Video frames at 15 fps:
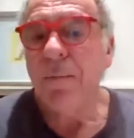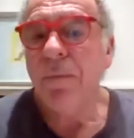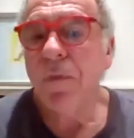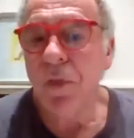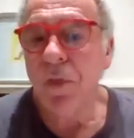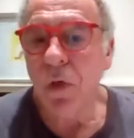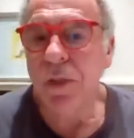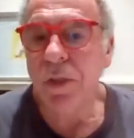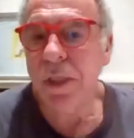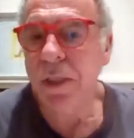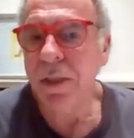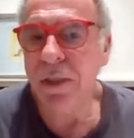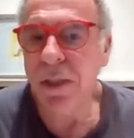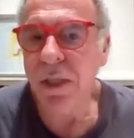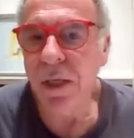
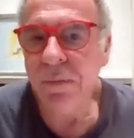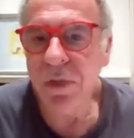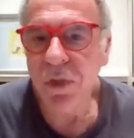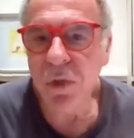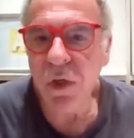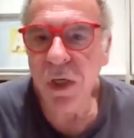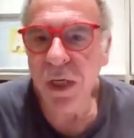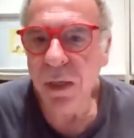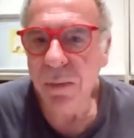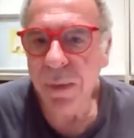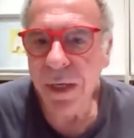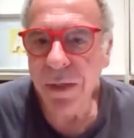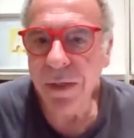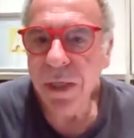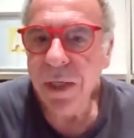toxins that I'm talking
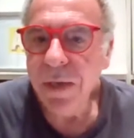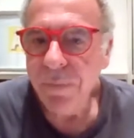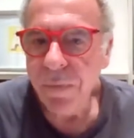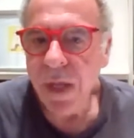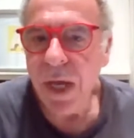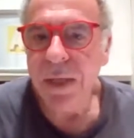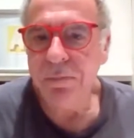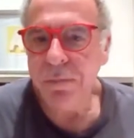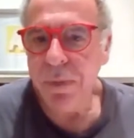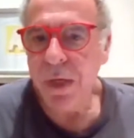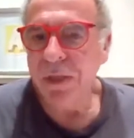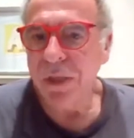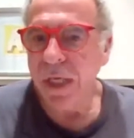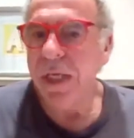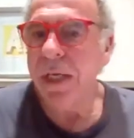about. And
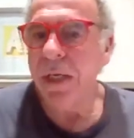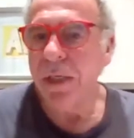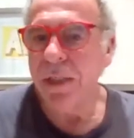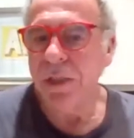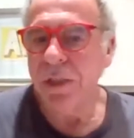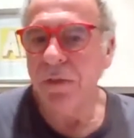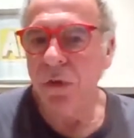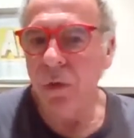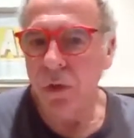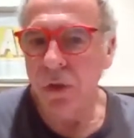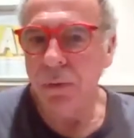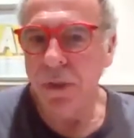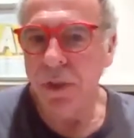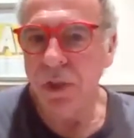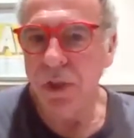particulates, of course,
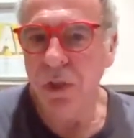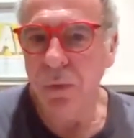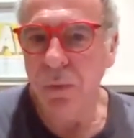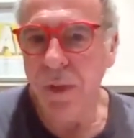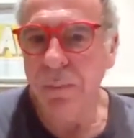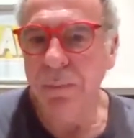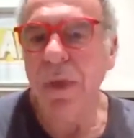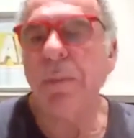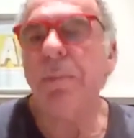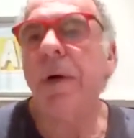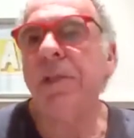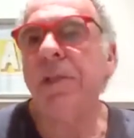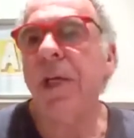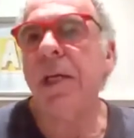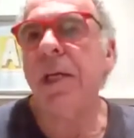which are
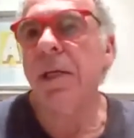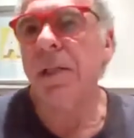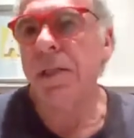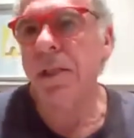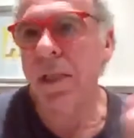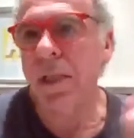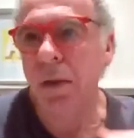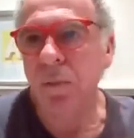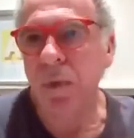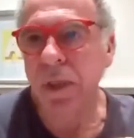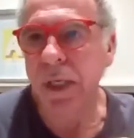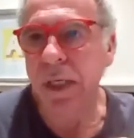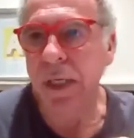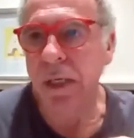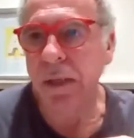particulates come with
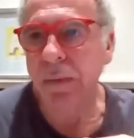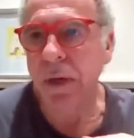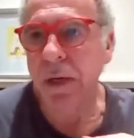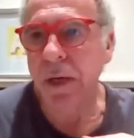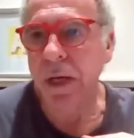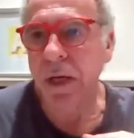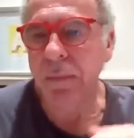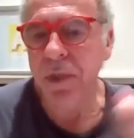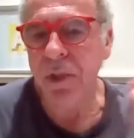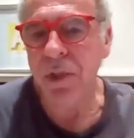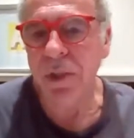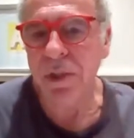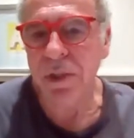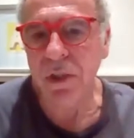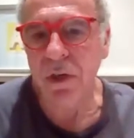the
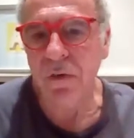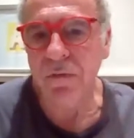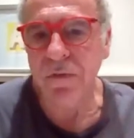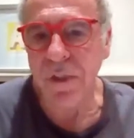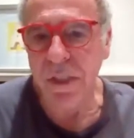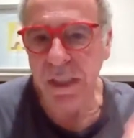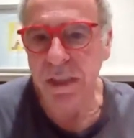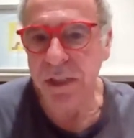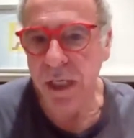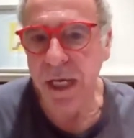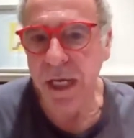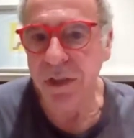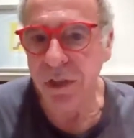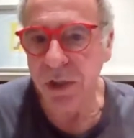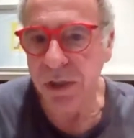emissions of diesel
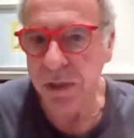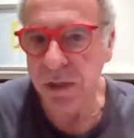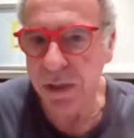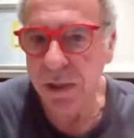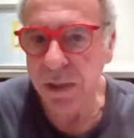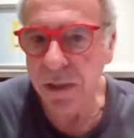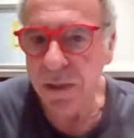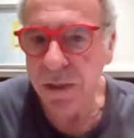engines,